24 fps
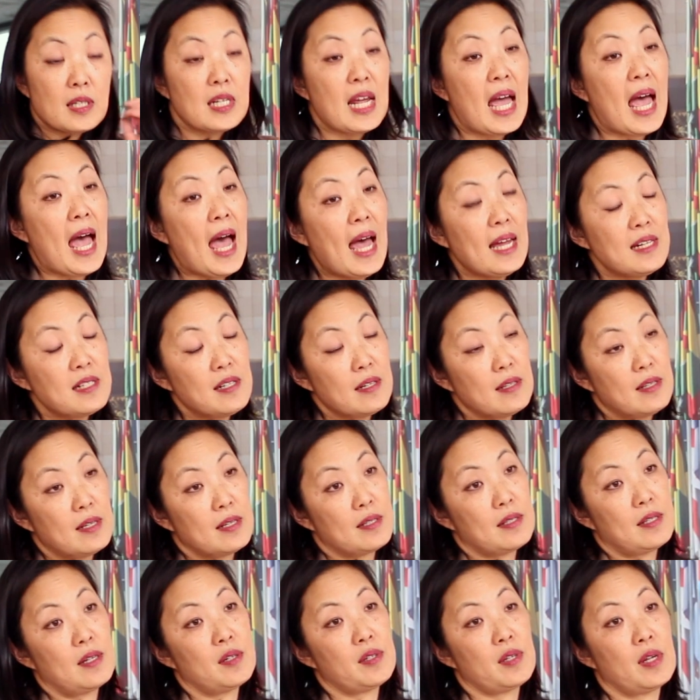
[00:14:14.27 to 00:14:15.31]
To add to
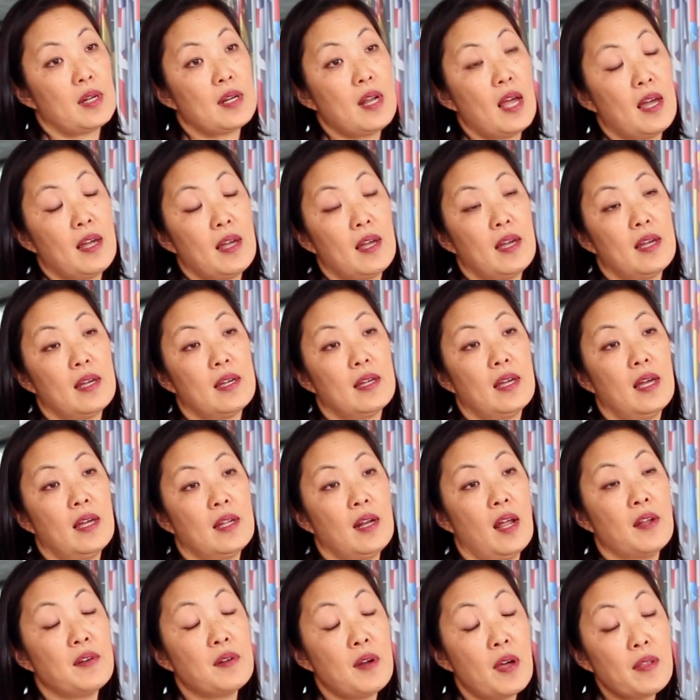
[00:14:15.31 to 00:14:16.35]
this, there's
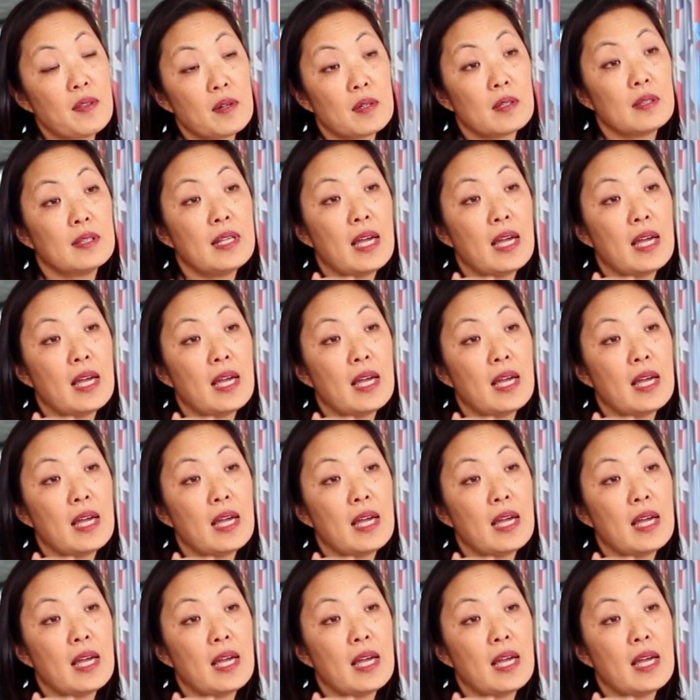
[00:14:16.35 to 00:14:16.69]
another